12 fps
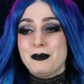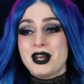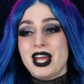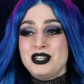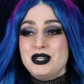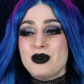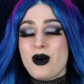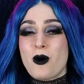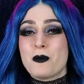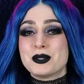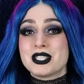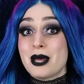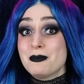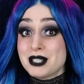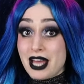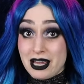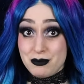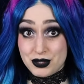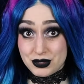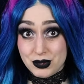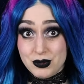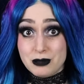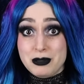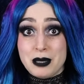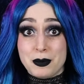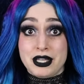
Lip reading: But I do hope sometime soon to be able